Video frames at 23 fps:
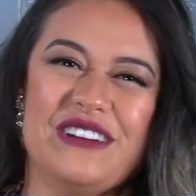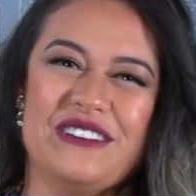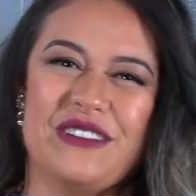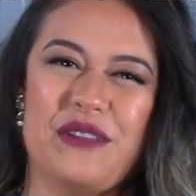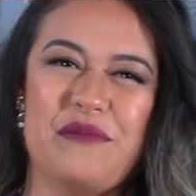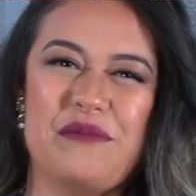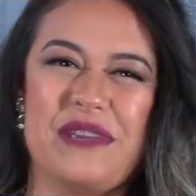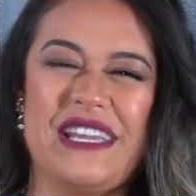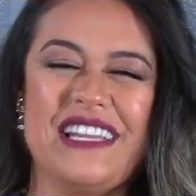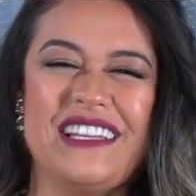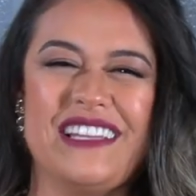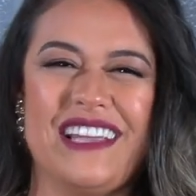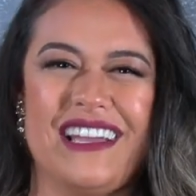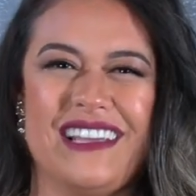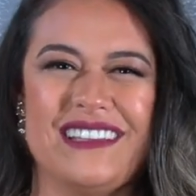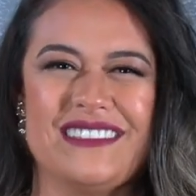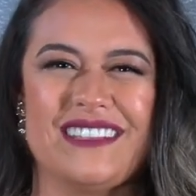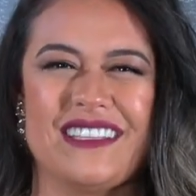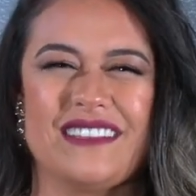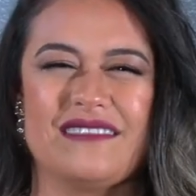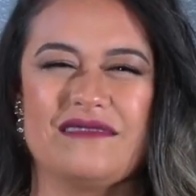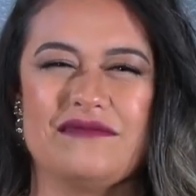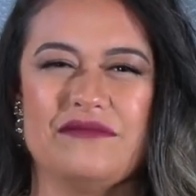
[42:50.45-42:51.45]
The media,
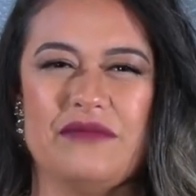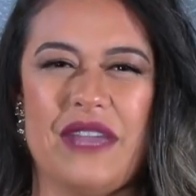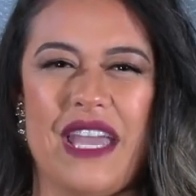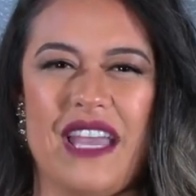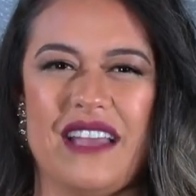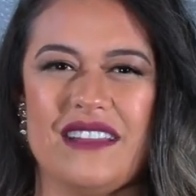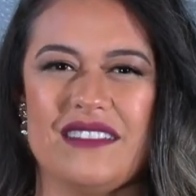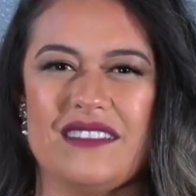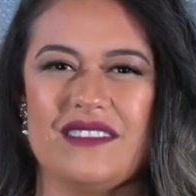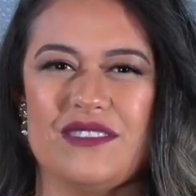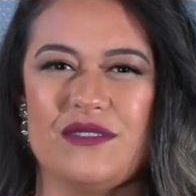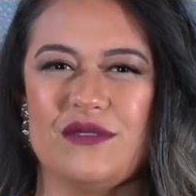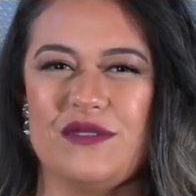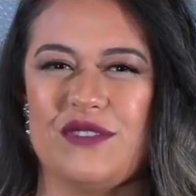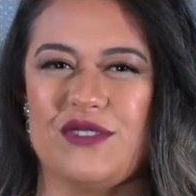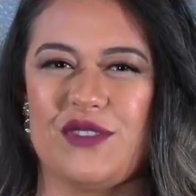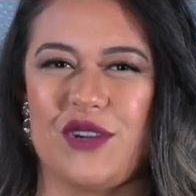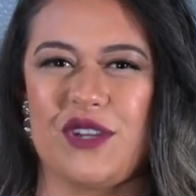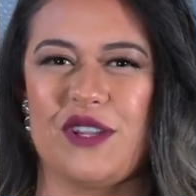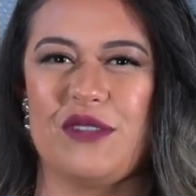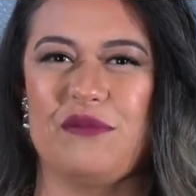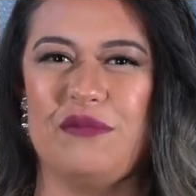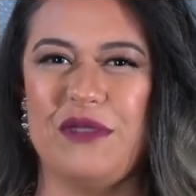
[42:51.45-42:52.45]
it's like, man, those
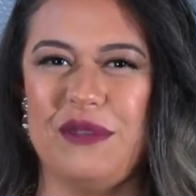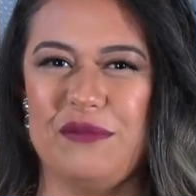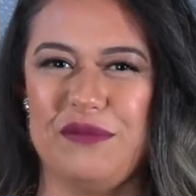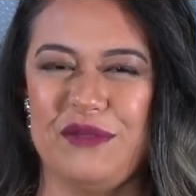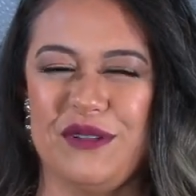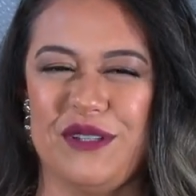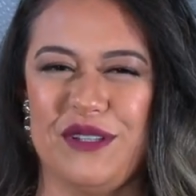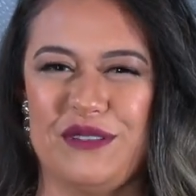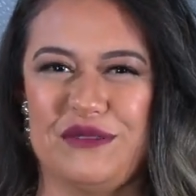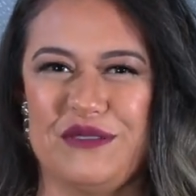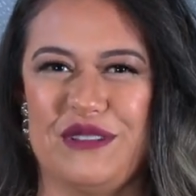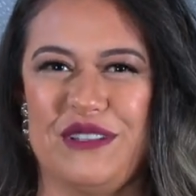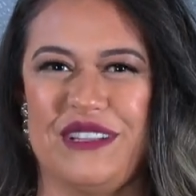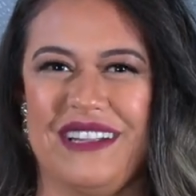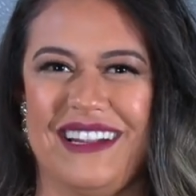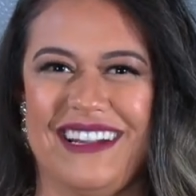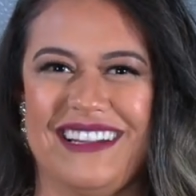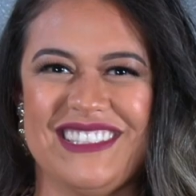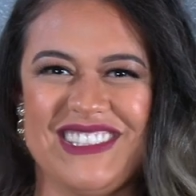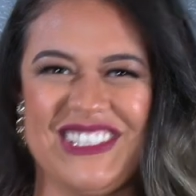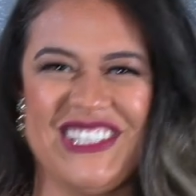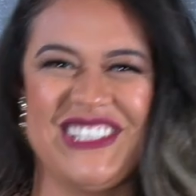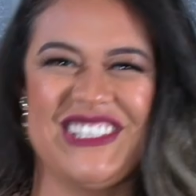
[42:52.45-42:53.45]
dirty people over
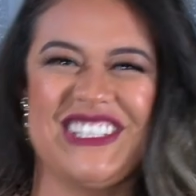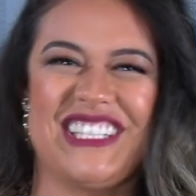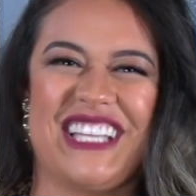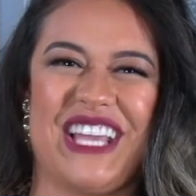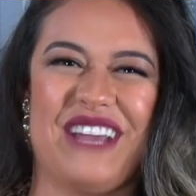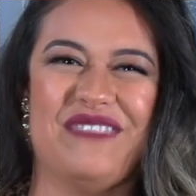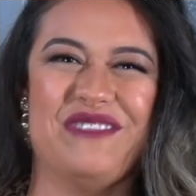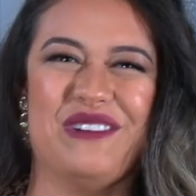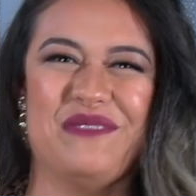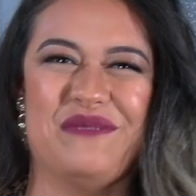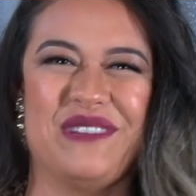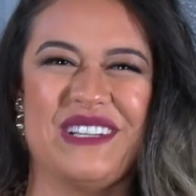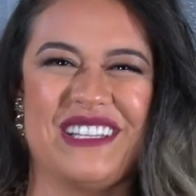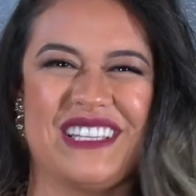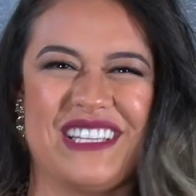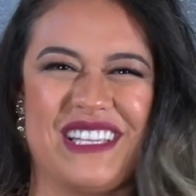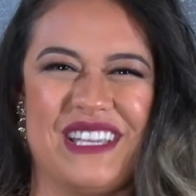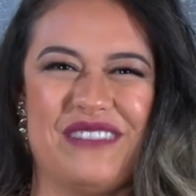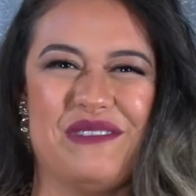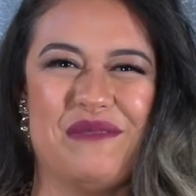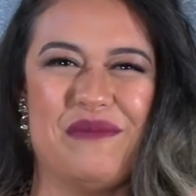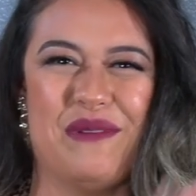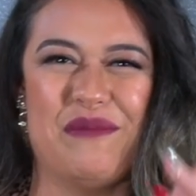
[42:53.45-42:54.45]
there. give them
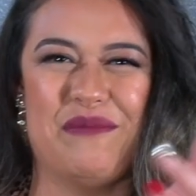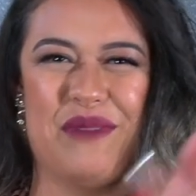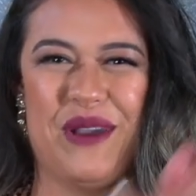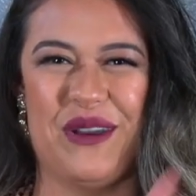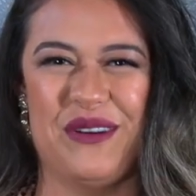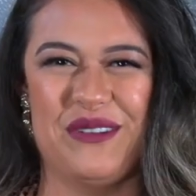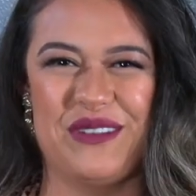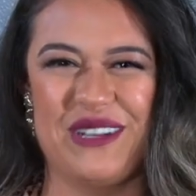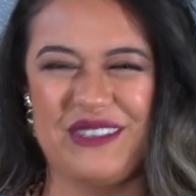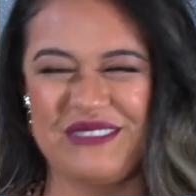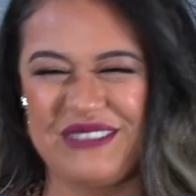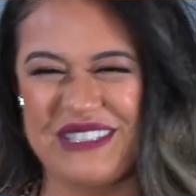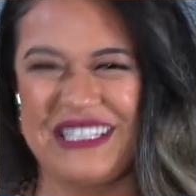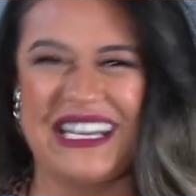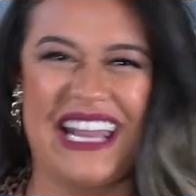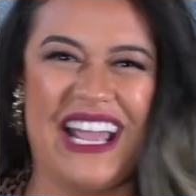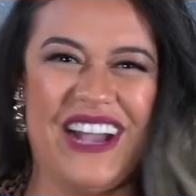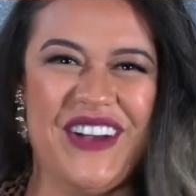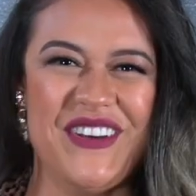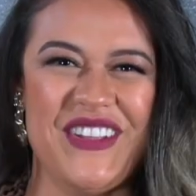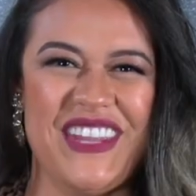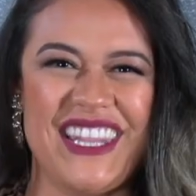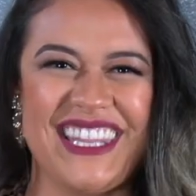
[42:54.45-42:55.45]
a bone every
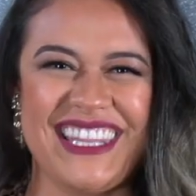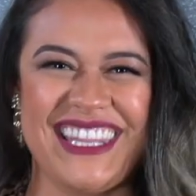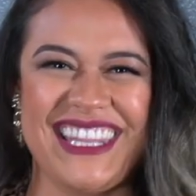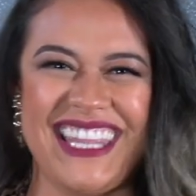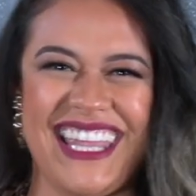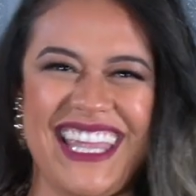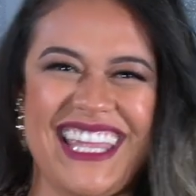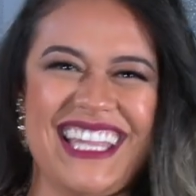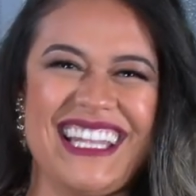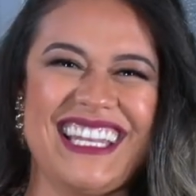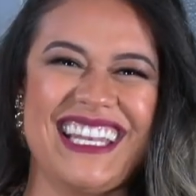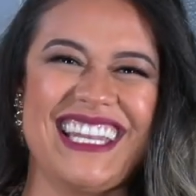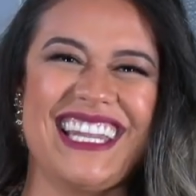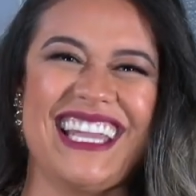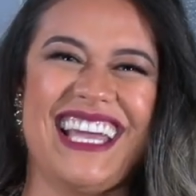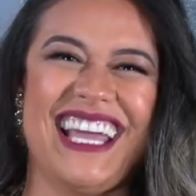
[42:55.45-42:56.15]
now and then.